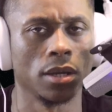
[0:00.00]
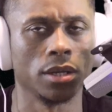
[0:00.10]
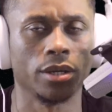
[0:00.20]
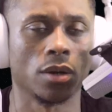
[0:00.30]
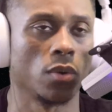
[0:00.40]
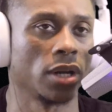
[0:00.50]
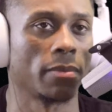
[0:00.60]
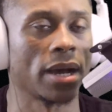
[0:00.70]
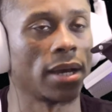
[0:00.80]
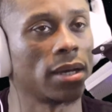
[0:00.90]
what
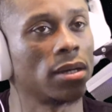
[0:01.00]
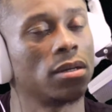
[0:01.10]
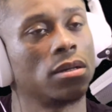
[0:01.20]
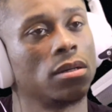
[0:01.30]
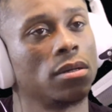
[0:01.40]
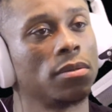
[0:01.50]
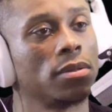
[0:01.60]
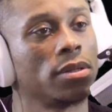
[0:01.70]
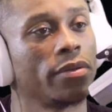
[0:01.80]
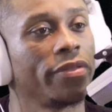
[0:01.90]
am I
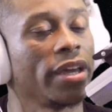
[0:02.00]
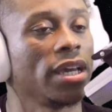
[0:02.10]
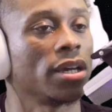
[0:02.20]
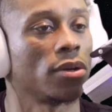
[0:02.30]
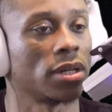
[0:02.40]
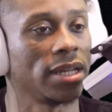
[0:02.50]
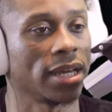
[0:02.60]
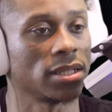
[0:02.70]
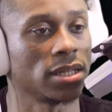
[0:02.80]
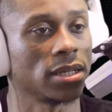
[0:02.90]
thinking on the
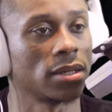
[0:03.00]
daily,